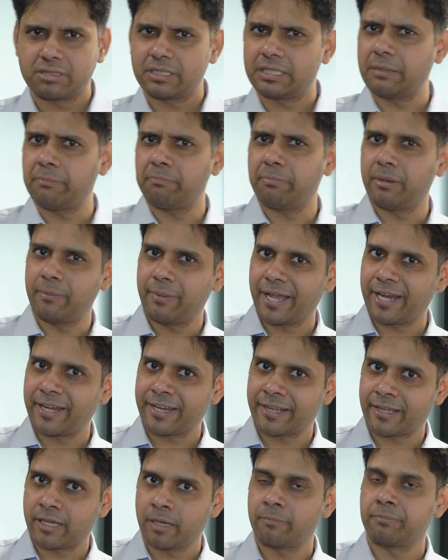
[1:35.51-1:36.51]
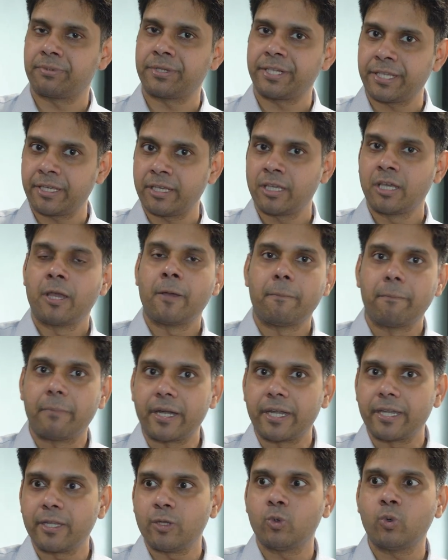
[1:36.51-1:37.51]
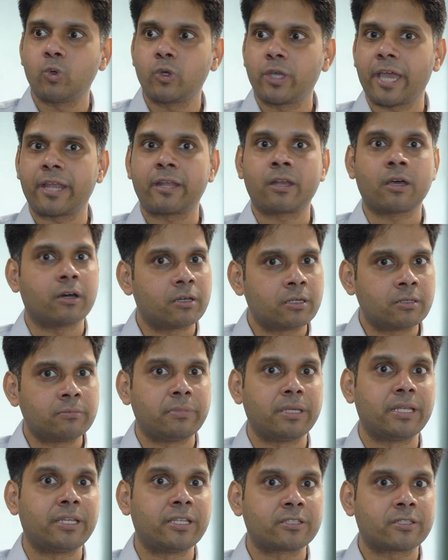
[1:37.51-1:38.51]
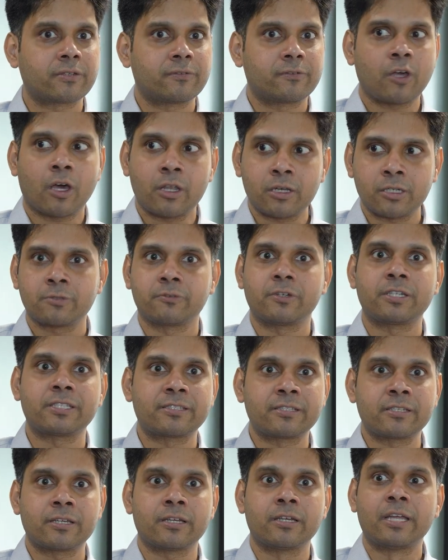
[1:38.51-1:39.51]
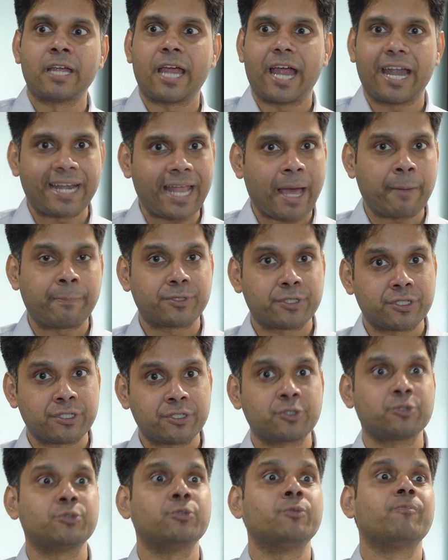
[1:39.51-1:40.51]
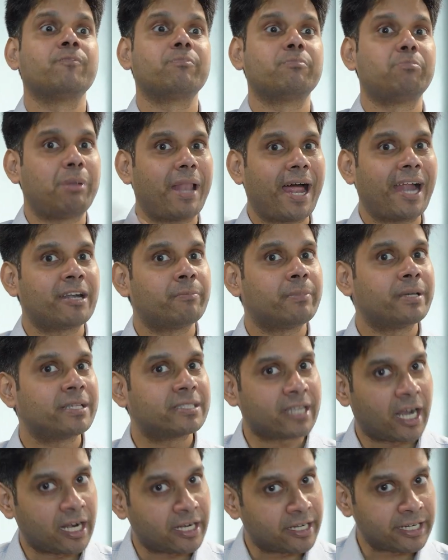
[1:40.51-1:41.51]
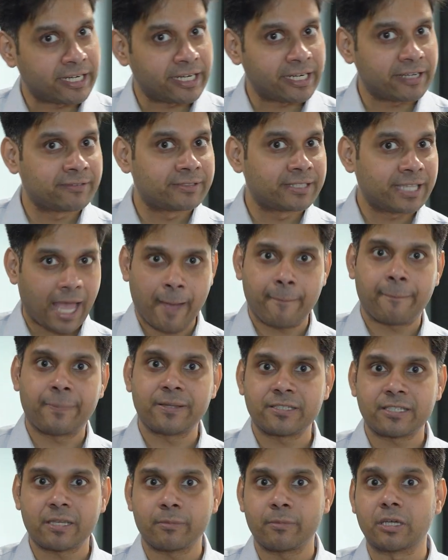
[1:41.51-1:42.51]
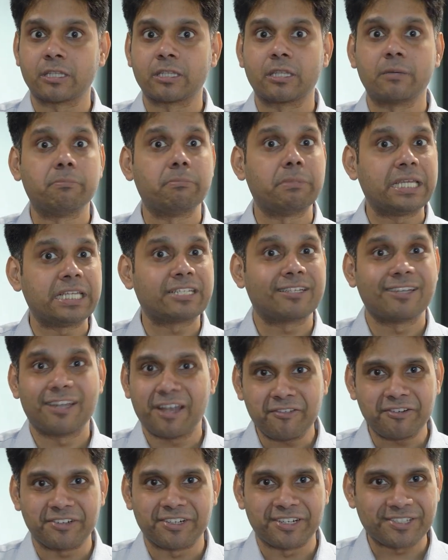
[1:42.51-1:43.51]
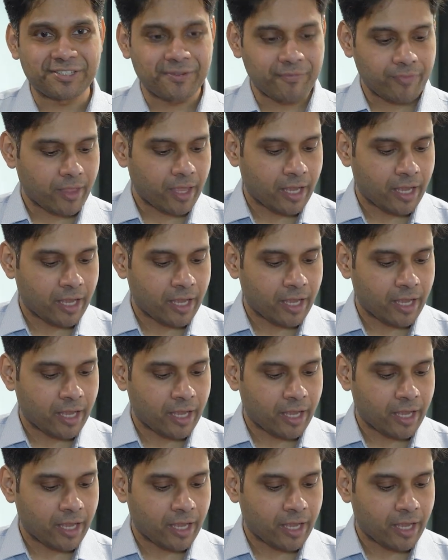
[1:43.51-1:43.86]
Simple biotech company, but you can earn billions of dollars once the adaption to plant based alternatives happens among the meat lovers.